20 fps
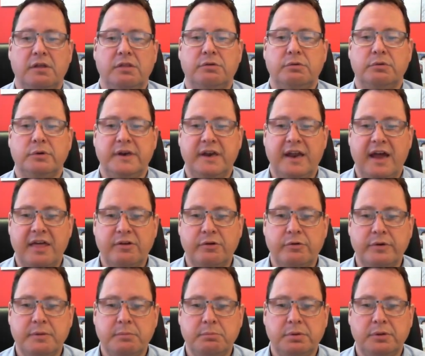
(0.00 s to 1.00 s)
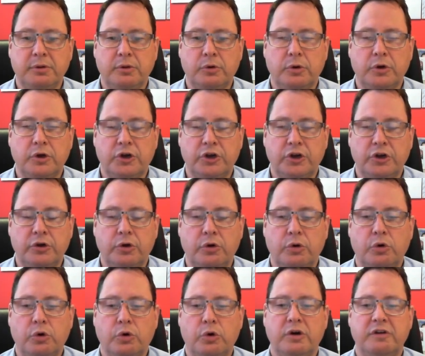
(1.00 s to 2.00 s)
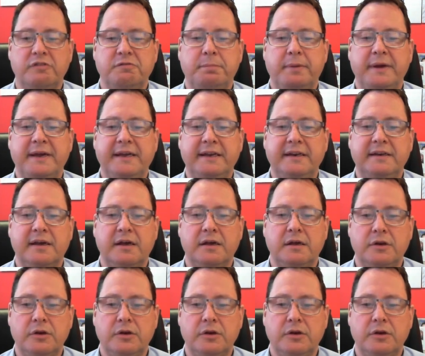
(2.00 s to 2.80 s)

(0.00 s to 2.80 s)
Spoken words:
through another employer or have been